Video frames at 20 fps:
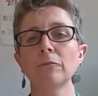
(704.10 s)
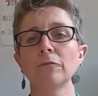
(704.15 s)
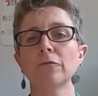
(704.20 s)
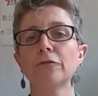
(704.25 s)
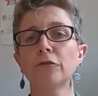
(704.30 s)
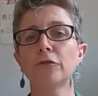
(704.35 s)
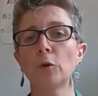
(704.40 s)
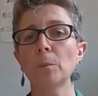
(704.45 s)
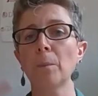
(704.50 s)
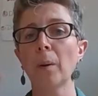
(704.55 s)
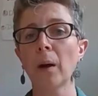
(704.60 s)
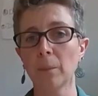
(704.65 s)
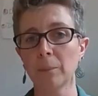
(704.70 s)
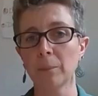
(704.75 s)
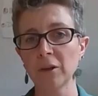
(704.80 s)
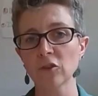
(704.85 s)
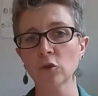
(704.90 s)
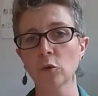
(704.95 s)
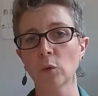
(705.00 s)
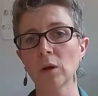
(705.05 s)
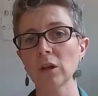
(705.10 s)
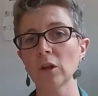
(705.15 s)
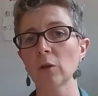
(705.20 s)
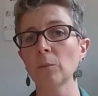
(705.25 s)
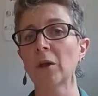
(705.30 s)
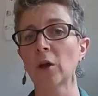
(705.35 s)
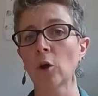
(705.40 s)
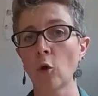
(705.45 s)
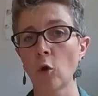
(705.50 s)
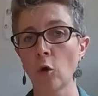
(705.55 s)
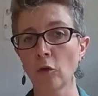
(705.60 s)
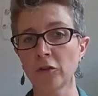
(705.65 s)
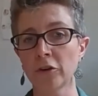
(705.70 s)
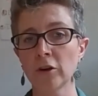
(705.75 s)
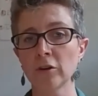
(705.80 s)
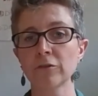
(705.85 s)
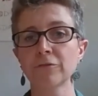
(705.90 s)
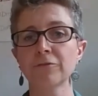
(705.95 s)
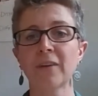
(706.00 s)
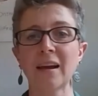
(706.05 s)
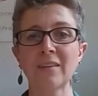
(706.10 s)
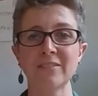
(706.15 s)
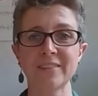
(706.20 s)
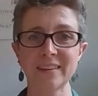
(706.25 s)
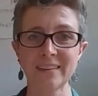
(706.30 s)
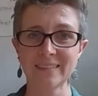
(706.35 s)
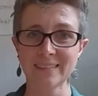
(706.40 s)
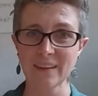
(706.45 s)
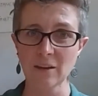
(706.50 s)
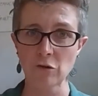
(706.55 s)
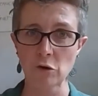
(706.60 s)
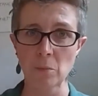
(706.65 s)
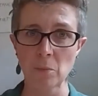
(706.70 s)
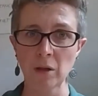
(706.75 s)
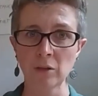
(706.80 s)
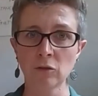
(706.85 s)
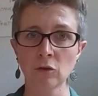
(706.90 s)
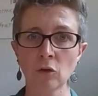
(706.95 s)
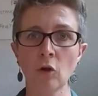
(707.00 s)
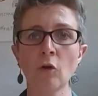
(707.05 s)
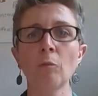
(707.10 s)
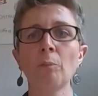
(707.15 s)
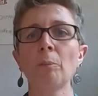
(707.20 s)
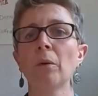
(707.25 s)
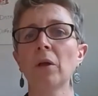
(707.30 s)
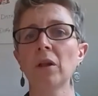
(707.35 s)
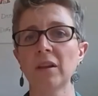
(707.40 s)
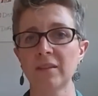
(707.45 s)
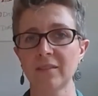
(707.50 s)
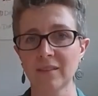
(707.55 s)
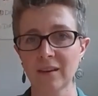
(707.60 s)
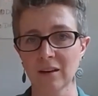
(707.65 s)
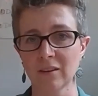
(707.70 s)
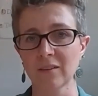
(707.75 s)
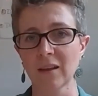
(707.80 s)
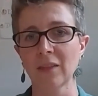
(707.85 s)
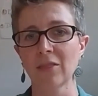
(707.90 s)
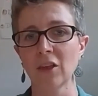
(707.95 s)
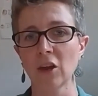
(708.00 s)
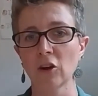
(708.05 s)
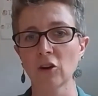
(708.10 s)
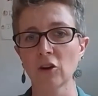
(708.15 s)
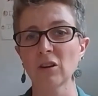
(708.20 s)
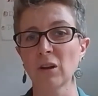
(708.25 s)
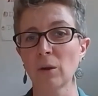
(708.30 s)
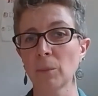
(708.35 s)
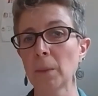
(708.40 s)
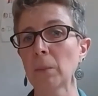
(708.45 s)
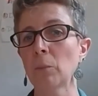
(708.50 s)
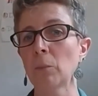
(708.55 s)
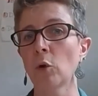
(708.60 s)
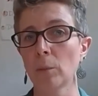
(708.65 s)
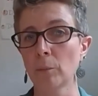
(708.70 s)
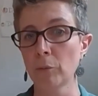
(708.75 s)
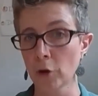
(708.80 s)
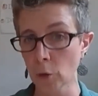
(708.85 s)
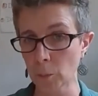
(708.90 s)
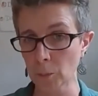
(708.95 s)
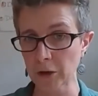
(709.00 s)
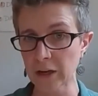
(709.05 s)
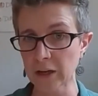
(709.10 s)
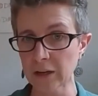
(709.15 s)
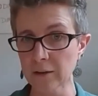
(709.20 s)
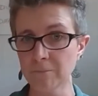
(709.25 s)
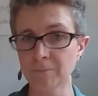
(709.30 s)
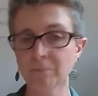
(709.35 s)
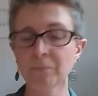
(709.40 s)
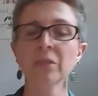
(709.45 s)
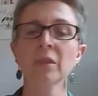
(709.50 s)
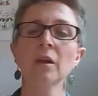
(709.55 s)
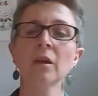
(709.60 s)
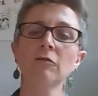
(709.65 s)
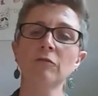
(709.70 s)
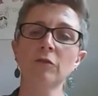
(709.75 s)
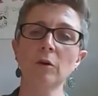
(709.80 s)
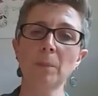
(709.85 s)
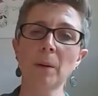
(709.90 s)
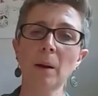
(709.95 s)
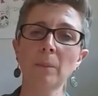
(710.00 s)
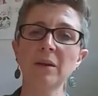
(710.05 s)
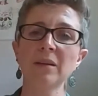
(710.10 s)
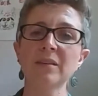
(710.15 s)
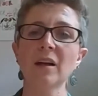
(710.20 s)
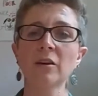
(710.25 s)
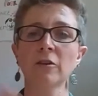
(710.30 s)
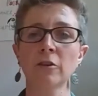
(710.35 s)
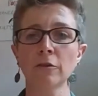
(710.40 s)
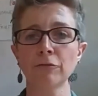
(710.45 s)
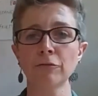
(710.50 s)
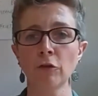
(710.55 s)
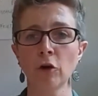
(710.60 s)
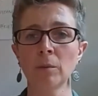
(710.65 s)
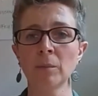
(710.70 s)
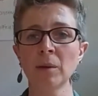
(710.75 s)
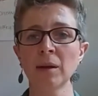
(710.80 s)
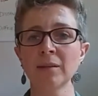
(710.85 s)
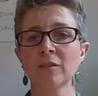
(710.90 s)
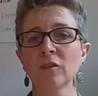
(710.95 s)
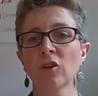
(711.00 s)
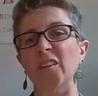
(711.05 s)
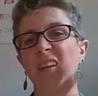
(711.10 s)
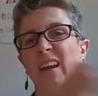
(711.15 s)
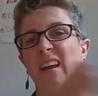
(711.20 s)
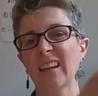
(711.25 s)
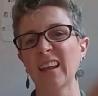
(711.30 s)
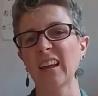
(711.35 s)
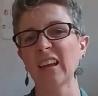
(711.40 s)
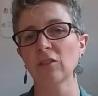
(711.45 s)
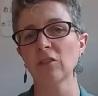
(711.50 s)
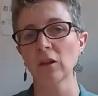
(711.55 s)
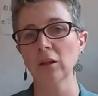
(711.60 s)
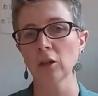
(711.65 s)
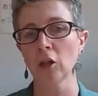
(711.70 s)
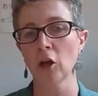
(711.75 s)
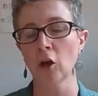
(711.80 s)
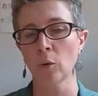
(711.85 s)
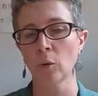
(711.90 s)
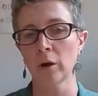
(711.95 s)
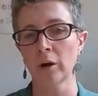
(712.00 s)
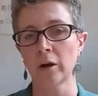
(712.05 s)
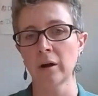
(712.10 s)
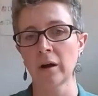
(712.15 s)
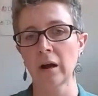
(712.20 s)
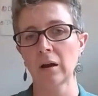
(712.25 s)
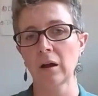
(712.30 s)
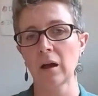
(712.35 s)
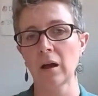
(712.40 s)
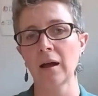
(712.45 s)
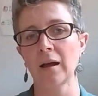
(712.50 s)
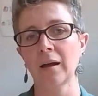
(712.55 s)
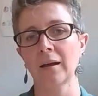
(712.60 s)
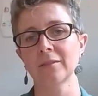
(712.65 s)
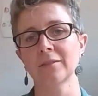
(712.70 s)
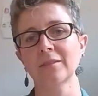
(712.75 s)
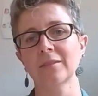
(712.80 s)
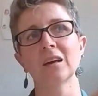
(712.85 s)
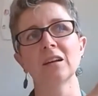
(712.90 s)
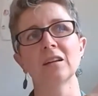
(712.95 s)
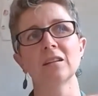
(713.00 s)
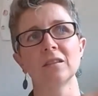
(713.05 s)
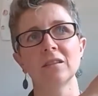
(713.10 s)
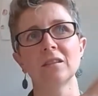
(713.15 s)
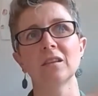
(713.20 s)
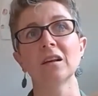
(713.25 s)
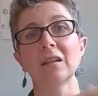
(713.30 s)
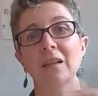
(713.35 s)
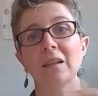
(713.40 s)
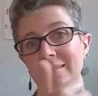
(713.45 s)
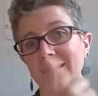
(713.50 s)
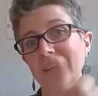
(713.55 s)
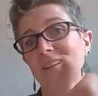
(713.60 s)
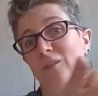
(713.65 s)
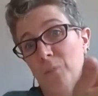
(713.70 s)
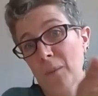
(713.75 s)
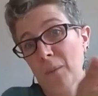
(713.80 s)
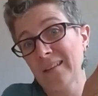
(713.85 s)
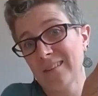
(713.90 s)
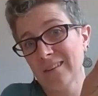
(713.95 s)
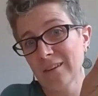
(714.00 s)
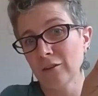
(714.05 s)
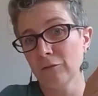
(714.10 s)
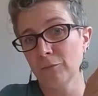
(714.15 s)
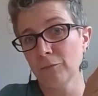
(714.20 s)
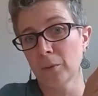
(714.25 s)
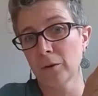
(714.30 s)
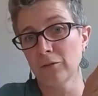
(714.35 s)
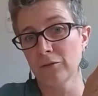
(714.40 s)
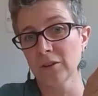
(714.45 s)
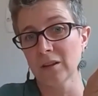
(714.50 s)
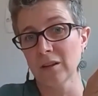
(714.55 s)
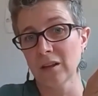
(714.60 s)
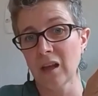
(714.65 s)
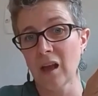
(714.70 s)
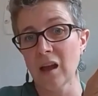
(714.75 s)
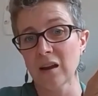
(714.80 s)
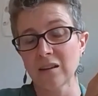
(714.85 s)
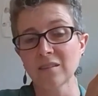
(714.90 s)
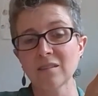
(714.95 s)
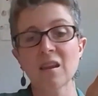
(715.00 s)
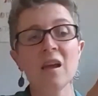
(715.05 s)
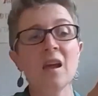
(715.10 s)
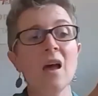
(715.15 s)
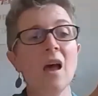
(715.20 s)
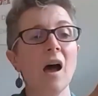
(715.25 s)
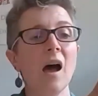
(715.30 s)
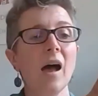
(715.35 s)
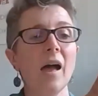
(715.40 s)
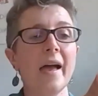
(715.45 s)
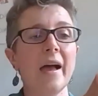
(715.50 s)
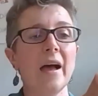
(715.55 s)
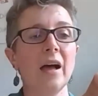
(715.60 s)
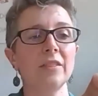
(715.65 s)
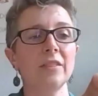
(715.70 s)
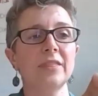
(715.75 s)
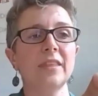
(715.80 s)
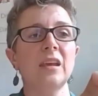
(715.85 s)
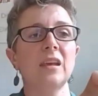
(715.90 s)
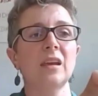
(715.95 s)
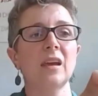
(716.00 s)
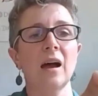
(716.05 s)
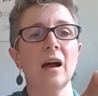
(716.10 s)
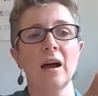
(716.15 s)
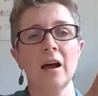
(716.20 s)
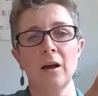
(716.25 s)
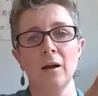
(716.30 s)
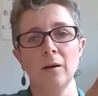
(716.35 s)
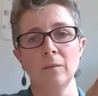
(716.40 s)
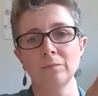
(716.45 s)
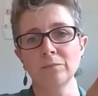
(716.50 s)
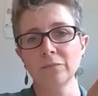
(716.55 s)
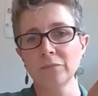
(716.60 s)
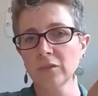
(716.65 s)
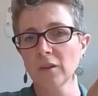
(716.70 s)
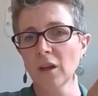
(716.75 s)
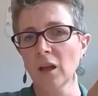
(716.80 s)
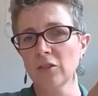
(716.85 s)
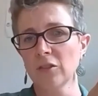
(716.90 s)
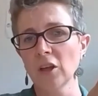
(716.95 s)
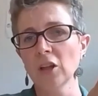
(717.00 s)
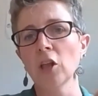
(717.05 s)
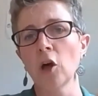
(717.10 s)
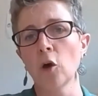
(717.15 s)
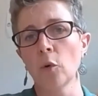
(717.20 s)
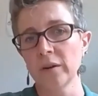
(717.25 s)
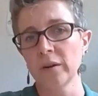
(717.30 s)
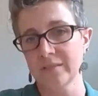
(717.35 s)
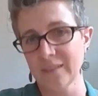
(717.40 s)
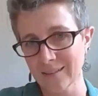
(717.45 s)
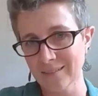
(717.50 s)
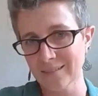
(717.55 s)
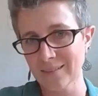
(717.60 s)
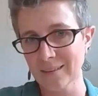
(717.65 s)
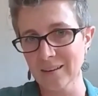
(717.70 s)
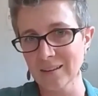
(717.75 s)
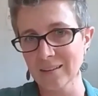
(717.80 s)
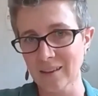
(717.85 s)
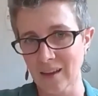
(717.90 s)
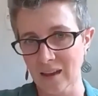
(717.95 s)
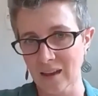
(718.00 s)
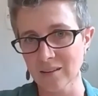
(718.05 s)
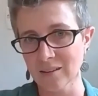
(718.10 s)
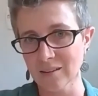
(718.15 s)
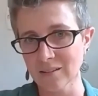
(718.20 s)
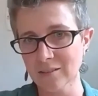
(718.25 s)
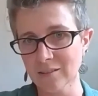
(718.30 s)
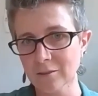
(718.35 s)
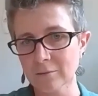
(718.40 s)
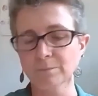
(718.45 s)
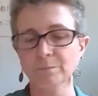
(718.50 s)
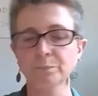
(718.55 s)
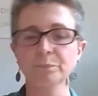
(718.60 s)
For puppies who are a little bit older, 5, 6, 7 months old, bully sticks I think are a little bit more appropriate. For puppies under 4 months old, I like the lower, the less expensive, perfectly honest, and the lower density tendons.